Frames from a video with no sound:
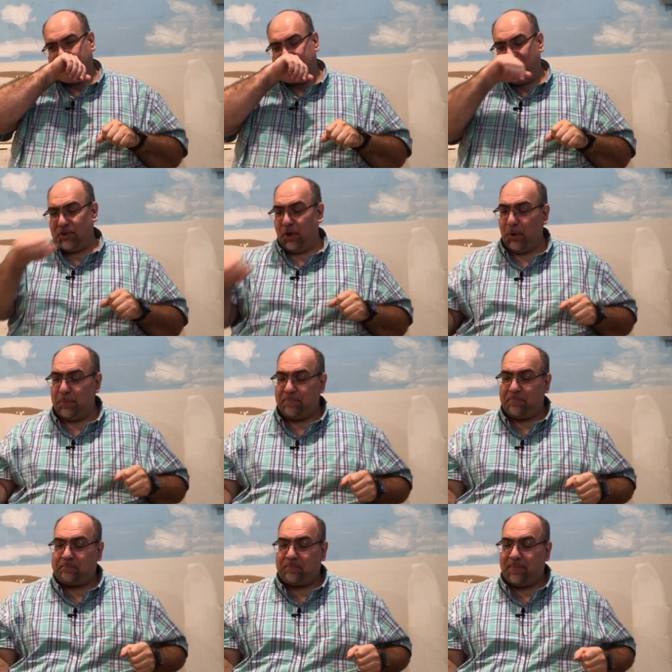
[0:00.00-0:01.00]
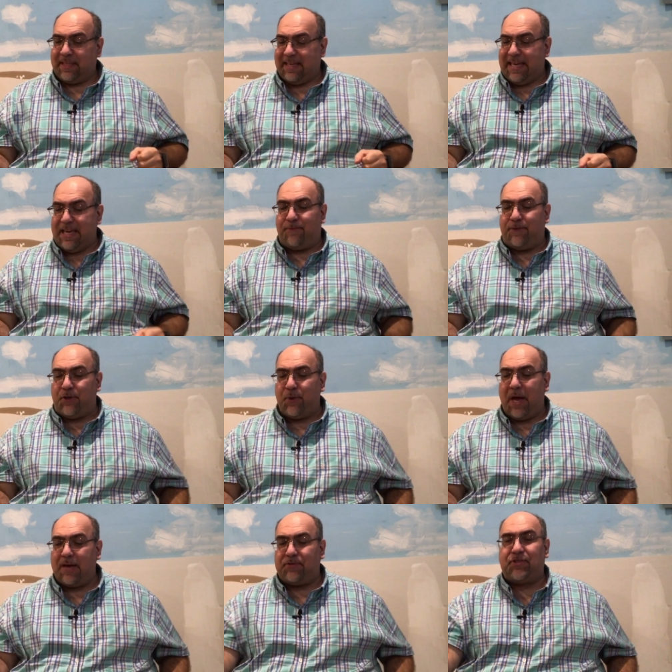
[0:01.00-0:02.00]
So if you
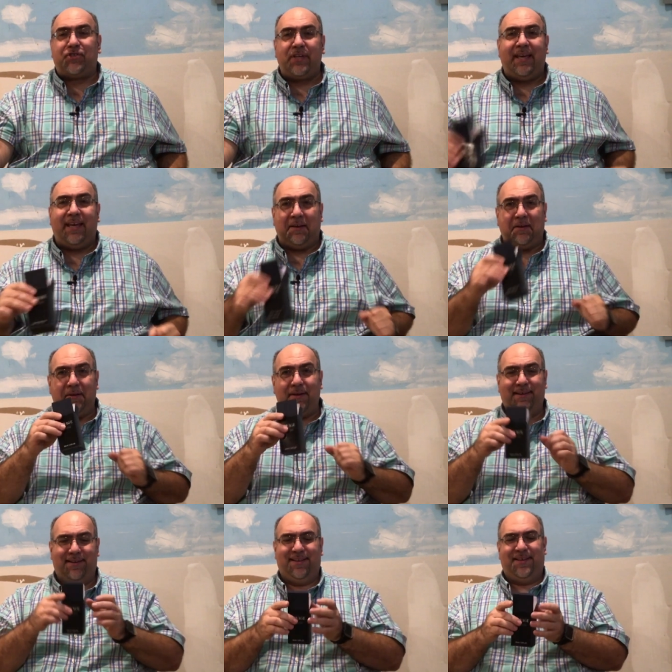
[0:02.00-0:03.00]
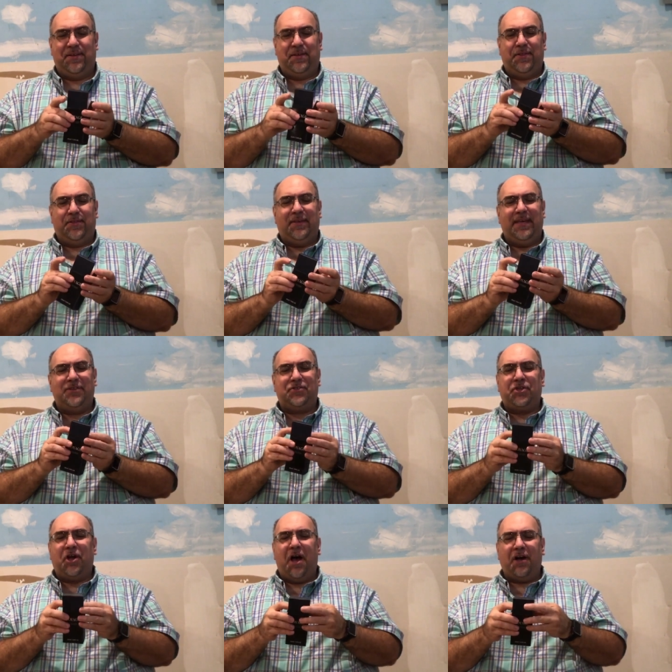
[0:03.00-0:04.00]
have seen these
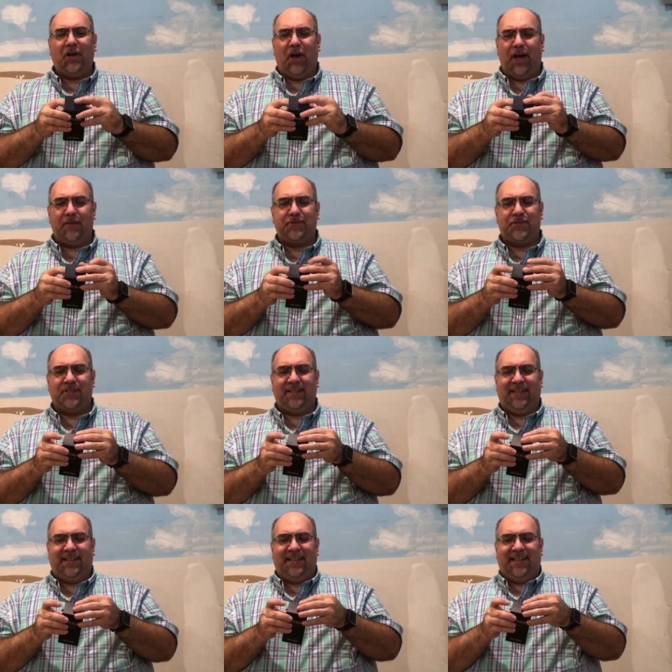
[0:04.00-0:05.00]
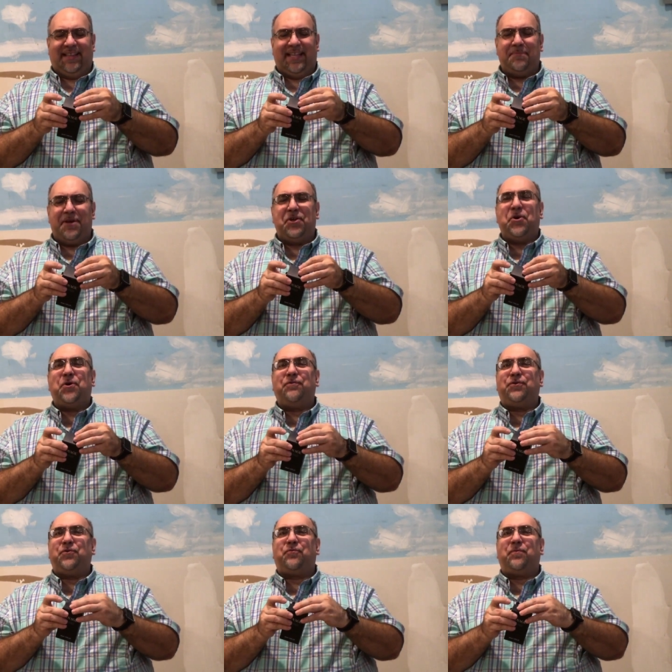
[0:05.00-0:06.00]
knockoffs, let me know
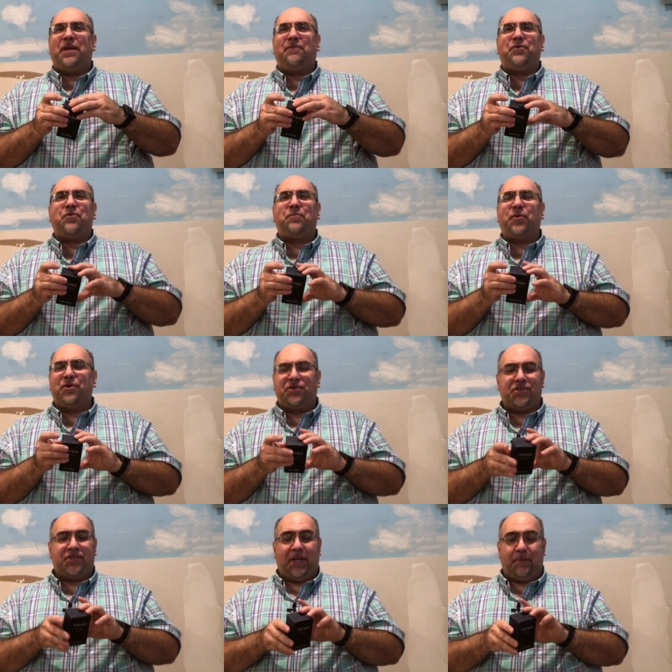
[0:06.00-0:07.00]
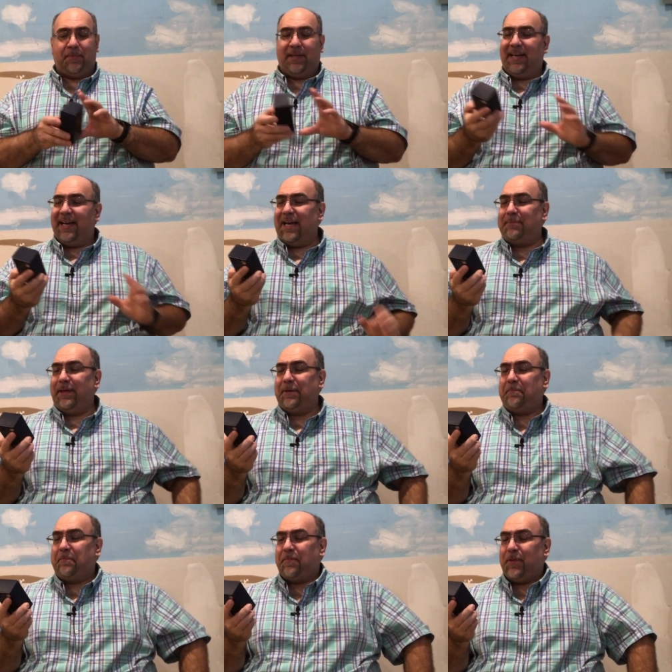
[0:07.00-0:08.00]
if you've purchased them. I
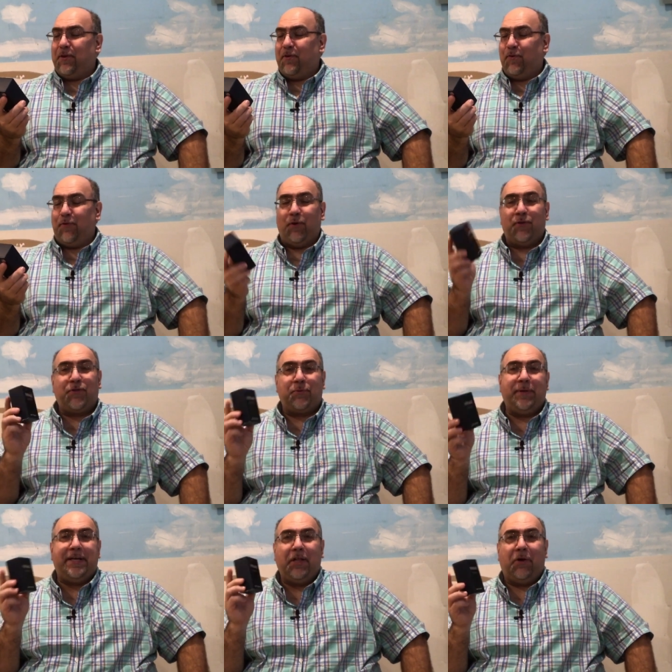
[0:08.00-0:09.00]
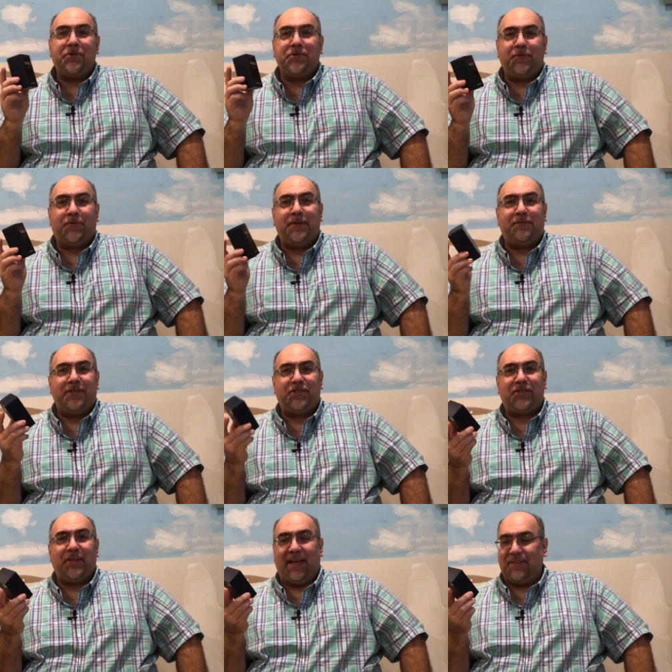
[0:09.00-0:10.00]
mean, for
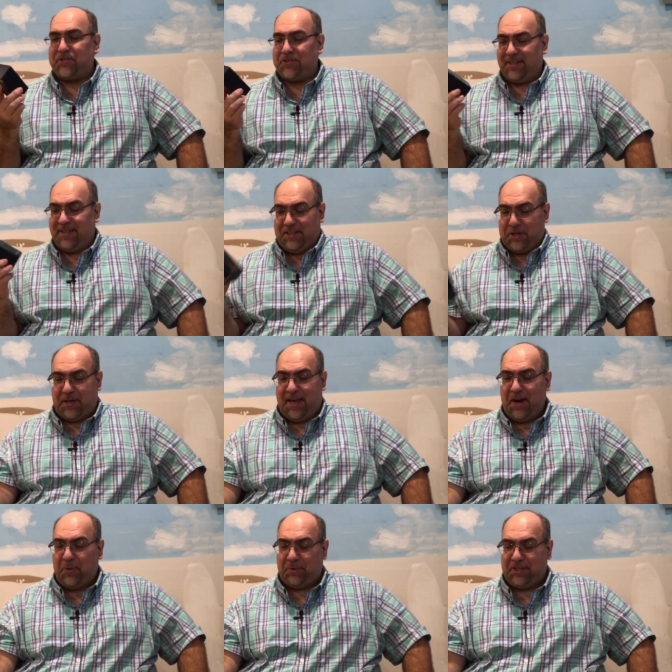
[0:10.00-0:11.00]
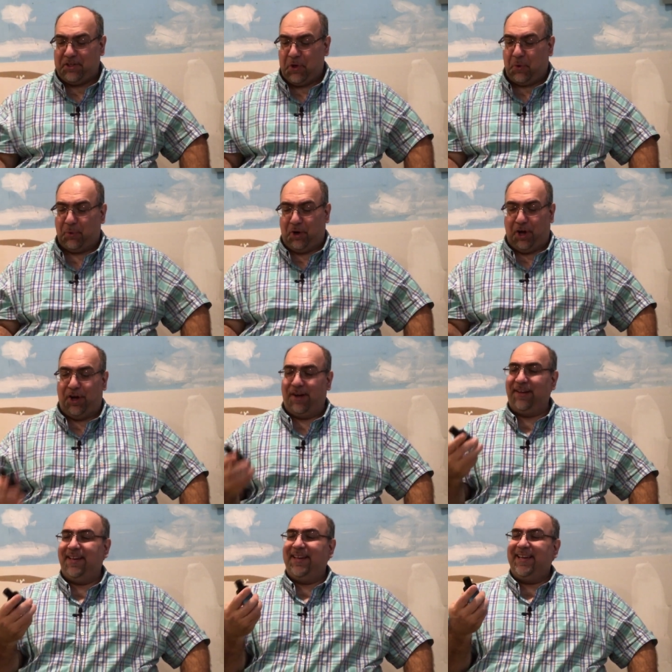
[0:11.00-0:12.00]
$3.50, you can't really go wrong.